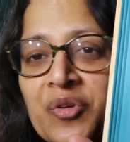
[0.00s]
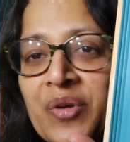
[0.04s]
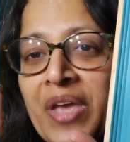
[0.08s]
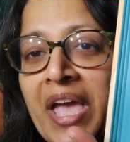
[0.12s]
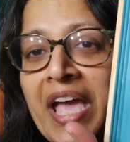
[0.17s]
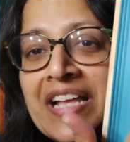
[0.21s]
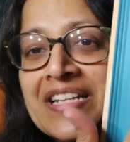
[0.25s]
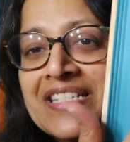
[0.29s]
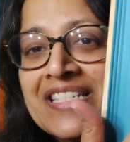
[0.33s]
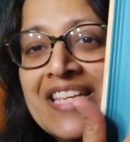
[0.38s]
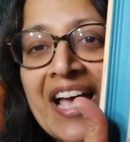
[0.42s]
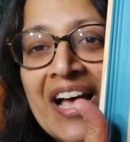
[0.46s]
You
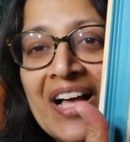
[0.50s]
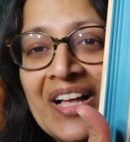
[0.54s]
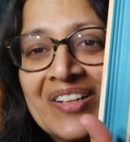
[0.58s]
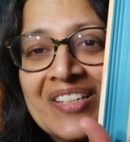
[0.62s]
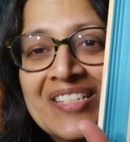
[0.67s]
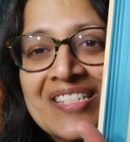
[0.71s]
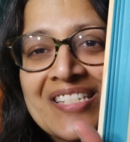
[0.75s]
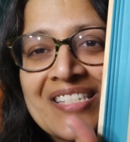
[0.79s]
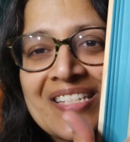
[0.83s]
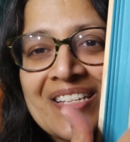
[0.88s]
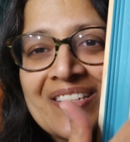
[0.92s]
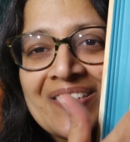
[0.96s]
can't tell
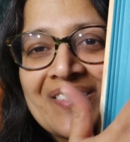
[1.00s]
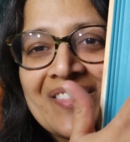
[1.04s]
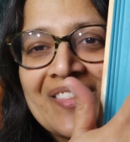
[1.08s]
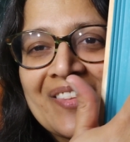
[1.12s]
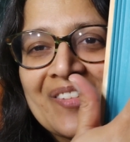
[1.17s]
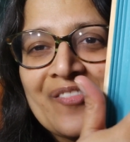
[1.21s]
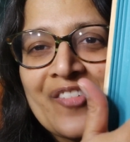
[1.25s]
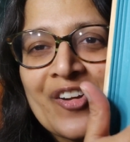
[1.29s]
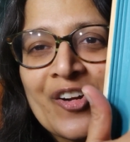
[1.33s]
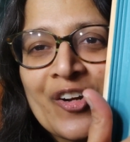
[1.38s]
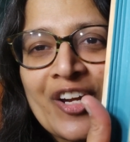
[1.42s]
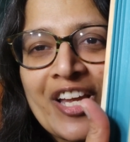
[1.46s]
because the
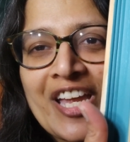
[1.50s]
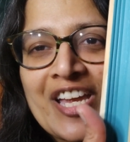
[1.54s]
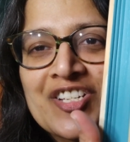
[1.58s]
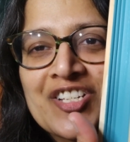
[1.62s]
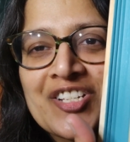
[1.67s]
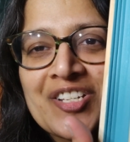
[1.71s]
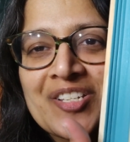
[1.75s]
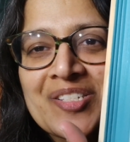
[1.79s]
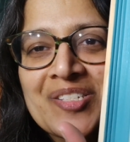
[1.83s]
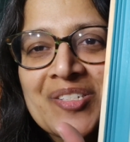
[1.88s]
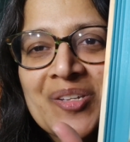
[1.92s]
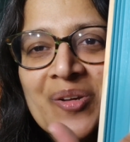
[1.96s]

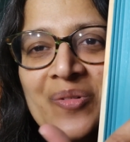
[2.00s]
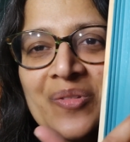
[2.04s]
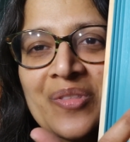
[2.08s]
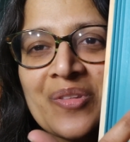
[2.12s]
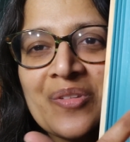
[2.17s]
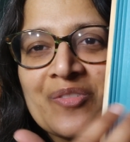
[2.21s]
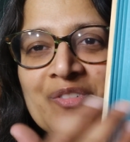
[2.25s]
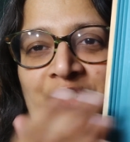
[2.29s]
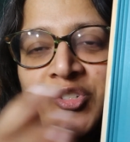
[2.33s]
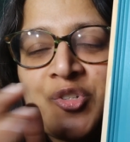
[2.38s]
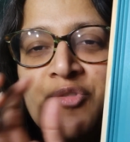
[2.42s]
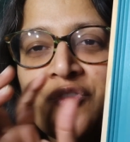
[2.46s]
variegation is so,
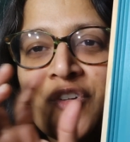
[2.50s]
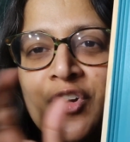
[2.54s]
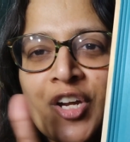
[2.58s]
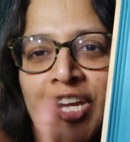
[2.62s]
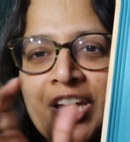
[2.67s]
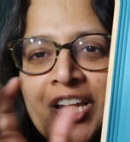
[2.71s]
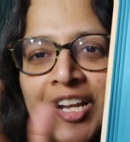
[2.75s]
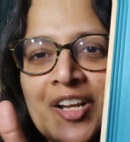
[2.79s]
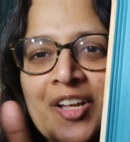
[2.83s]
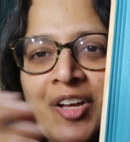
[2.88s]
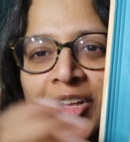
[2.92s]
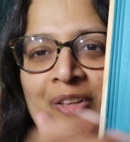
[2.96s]
the 2
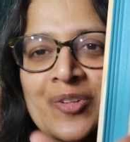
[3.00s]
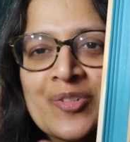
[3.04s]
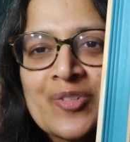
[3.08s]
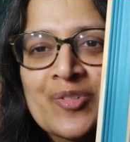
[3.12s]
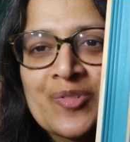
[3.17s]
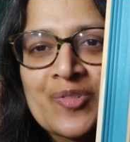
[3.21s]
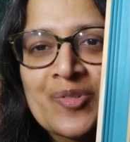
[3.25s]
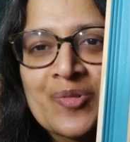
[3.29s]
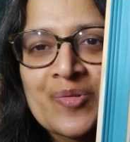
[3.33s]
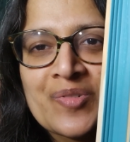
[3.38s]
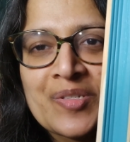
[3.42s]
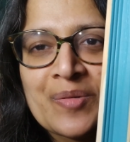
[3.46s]
variegated colors are
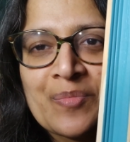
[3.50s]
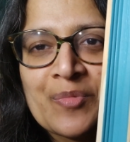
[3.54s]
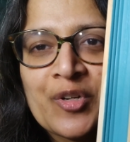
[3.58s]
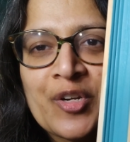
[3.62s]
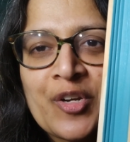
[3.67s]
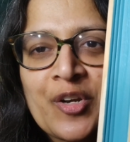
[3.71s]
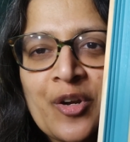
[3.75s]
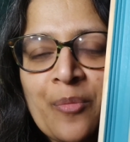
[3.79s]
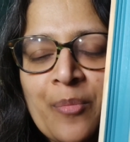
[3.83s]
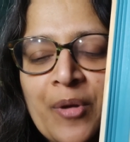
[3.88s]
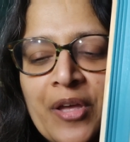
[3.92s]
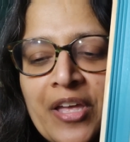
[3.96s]
so similar
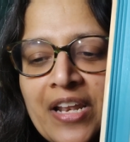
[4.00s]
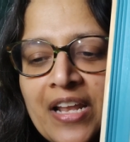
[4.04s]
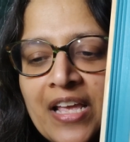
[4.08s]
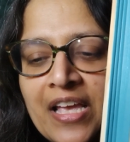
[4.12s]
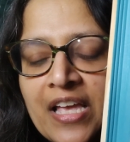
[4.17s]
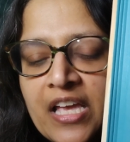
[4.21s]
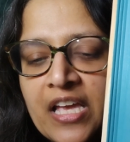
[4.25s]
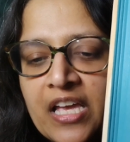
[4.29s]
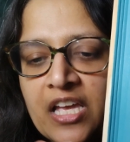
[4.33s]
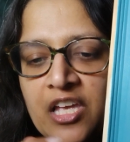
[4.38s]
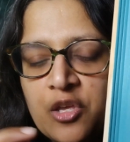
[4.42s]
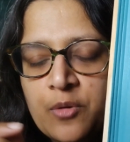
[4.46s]
here, but
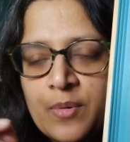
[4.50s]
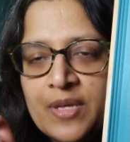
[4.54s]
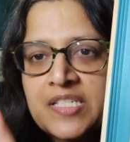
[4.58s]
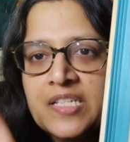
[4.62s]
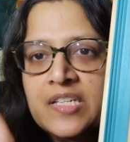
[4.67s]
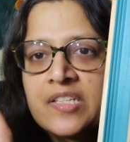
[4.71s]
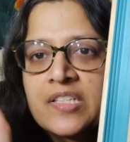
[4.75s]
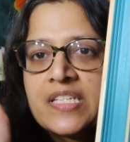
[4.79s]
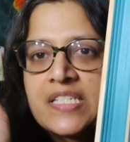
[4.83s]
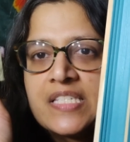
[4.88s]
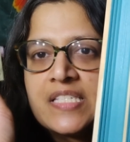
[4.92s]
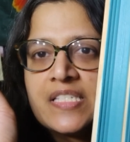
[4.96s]
you
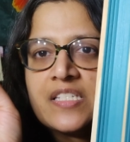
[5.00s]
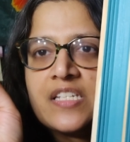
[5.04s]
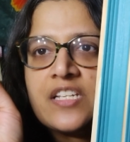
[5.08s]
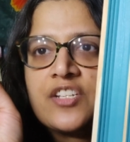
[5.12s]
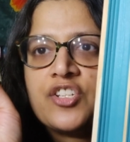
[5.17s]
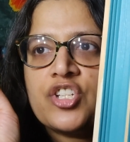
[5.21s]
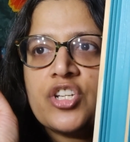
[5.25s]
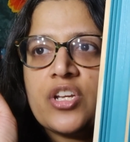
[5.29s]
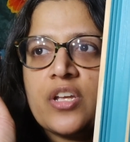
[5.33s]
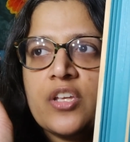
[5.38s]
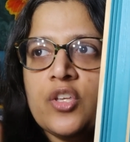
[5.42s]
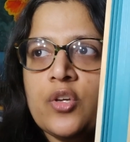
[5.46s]
basically
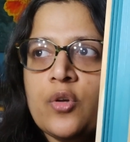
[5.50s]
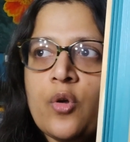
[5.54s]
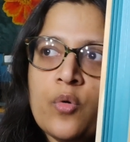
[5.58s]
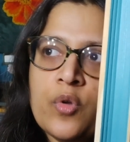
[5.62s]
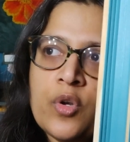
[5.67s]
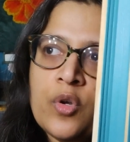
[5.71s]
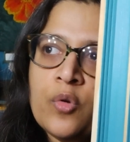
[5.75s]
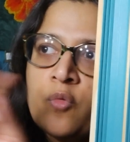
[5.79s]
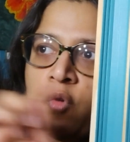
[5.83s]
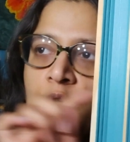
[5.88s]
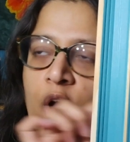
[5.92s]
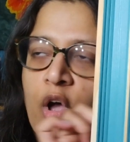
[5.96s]
stitch, you go
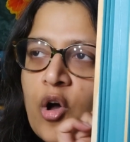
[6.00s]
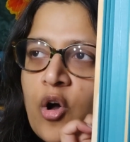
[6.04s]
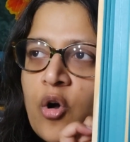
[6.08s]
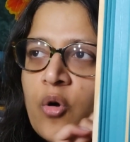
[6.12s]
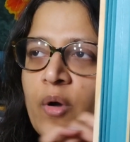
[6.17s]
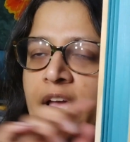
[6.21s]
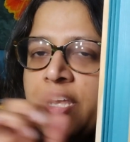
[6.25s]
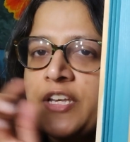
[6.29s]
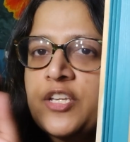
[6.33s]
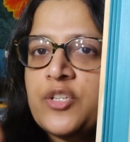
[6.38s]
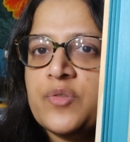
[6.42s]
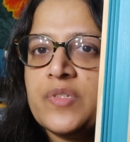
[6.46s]
in a row
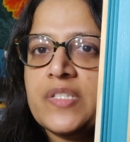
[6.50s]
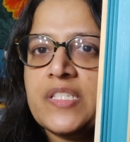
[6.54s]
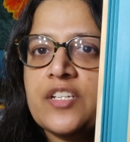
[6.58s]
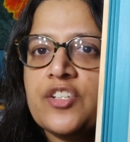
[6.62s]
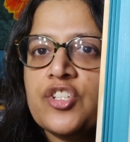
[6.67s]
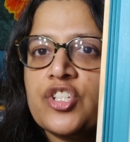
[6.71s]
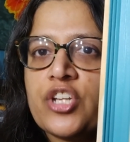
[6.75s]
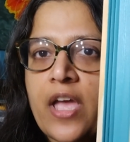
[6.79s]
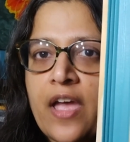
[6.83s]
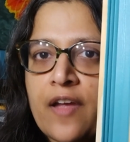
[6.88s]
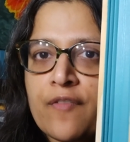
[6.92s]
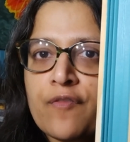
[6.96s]
and you
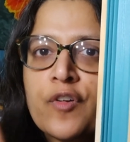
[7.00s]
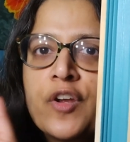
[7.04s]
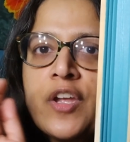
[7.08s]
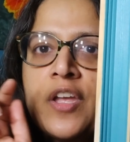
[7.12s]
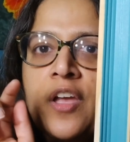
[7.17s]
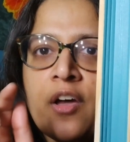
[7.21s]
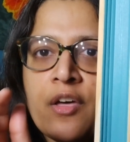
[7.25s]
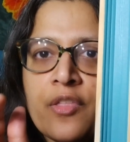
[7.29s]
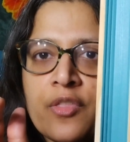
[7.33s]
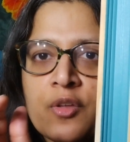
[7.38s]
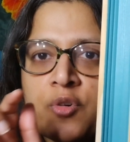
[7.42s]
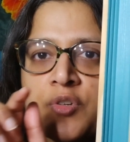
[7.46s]
stitch
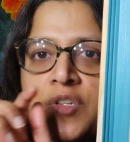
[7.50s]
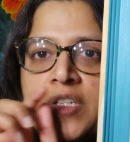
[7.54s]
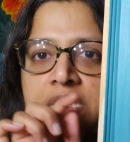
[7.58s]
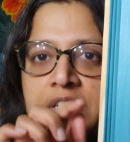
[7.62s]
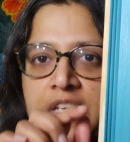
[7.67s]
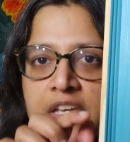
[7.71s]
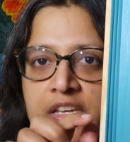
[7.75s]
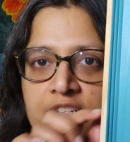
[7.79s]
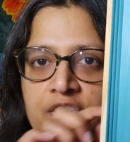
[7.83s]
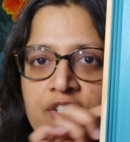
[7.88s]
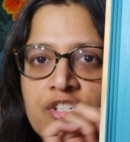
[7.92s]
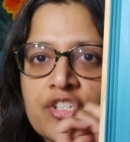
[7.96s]
every other
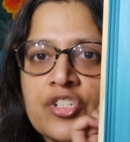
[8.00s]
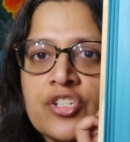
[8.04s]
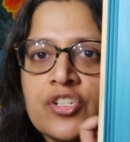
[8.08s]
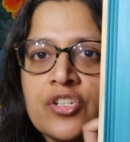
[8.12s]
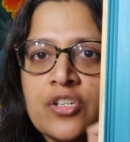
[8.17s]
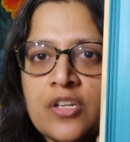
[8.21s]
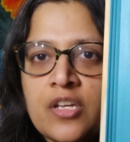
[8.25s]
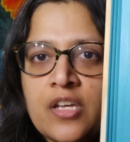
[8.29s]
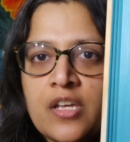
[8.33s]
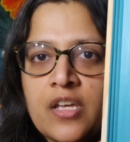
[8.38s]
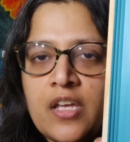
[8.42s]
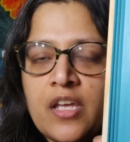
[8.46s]
stitch.
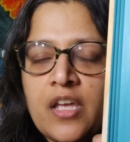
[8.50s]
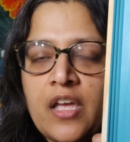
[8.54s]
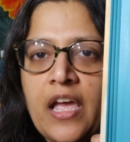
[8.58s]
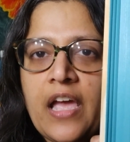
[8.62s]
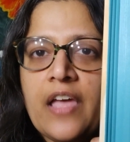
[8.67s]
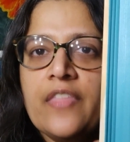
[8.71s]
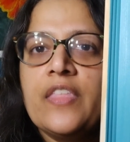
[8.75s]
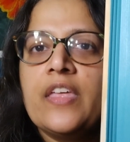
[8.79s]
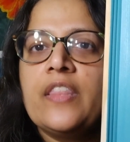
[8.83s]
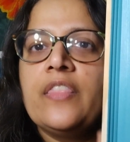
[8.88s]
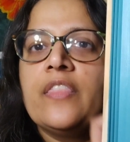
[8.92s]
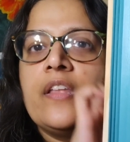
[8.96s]

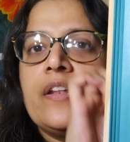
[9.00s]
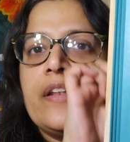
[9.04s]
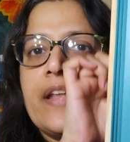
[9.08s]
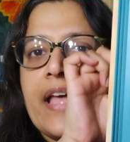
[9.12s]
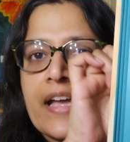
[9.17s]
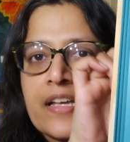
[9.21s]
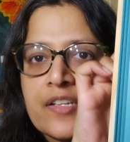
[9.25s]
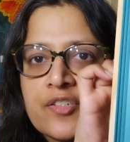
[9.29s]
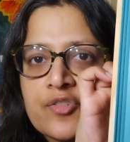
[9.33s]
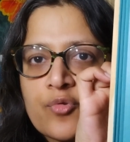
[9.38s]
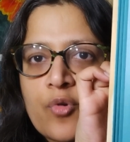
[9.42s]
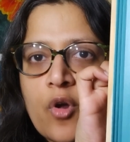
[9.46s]
And then the
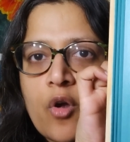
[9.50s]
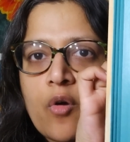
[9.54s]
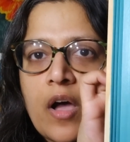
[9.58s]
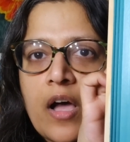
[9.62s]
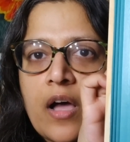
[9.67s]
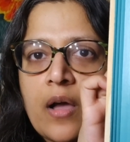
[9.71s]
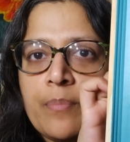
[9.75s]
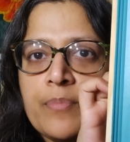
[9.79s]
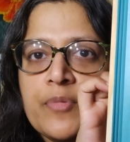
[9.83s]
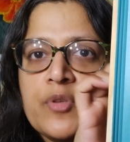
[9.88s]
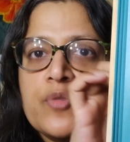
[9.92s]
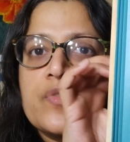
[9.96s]
next row
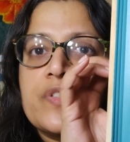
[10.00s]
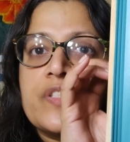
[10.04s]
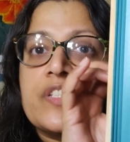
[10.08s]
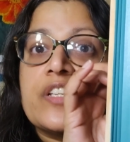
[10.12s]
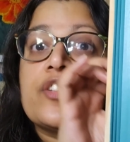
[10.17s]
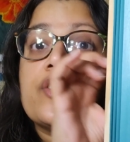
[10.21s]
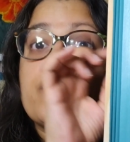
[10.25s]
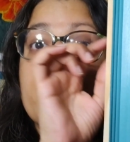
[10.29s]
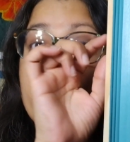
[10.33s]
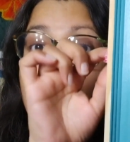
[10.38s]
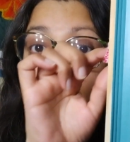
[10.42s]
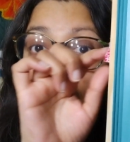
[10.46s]
up, you
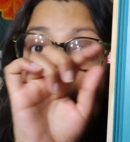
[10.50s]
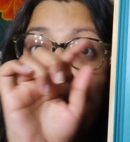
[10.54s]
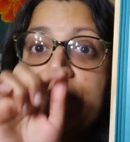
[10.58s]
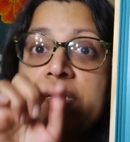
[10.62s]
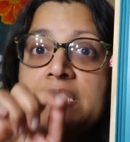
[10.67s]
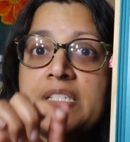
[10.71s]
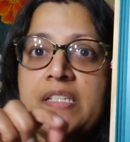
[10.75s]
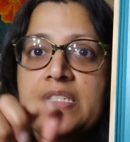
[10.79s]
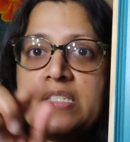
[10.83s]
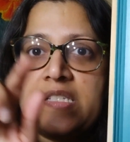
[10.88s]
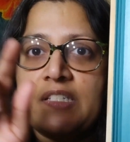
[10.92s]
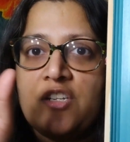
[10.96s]
stitch the
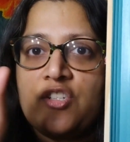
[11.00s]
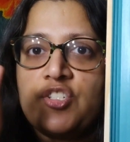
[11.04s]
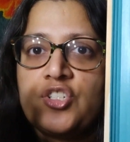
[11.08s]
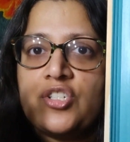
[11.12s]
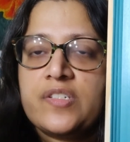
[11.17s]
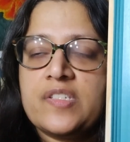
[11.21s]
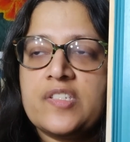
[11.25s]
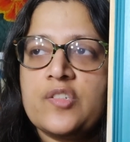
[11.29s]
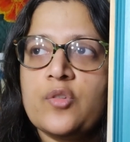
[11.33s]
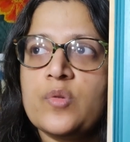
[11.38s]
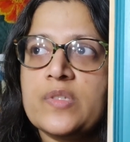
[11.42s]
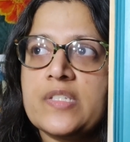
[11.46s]
opposite
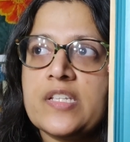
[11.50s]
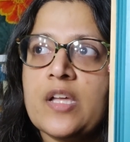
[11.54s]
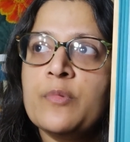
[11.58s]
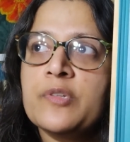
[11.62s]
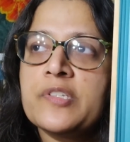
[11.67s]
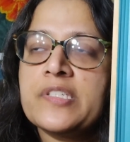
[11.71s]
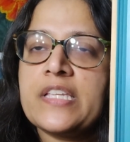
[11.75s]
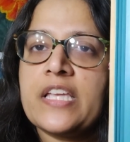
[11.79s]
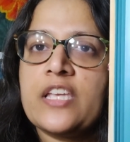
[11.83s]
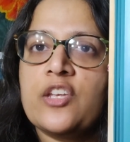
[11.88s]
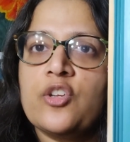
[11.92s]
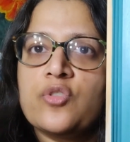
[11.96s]
stitches. So it's
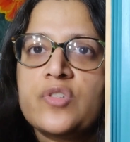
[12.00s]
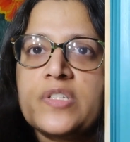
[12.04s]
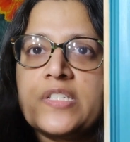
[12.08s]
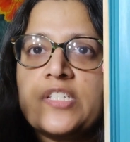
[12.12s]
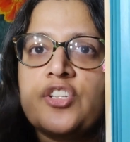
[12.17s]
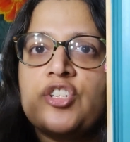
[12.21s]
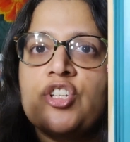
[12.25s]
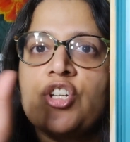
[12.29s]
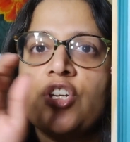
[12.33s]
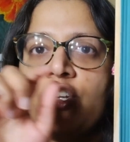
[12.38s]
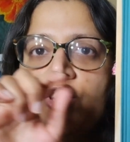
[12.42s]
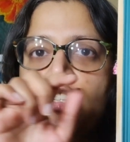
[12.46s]
almost like you're
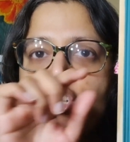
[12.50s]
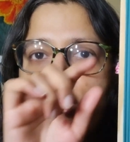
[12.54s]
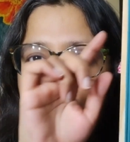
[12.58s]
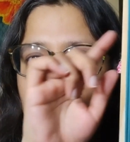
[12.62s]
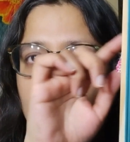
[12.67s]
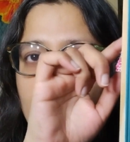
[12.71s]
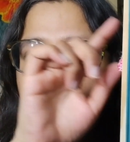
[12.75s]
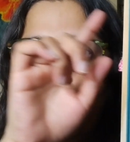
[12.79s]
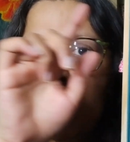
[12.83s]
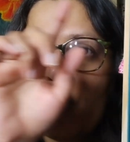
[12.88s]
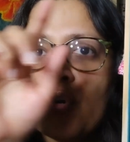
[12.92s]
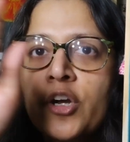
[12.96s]
stitching a
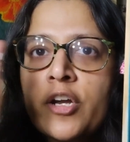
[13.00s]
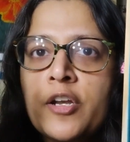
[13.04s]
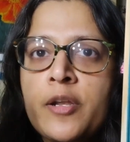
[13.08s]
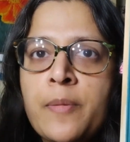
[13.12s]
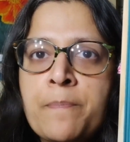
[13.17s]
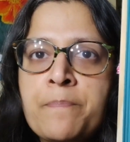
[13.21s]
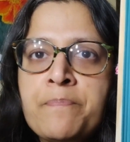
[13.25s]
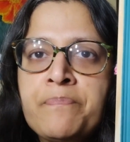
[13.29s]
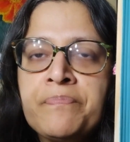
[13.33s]
checkerboard.